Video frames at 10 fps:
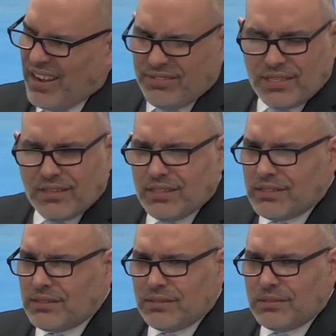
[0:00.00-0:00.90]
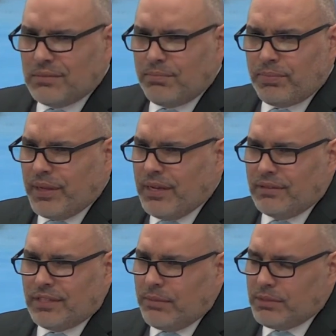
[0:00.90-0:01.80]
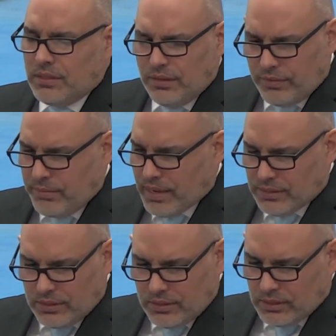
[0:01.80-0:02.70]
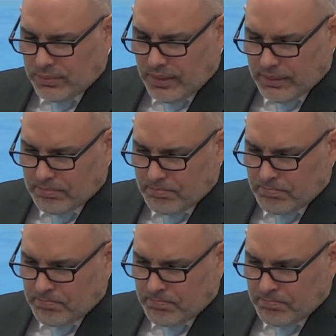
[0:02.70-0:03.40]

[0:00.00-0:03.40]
And I've said this plenty of times in different messages, but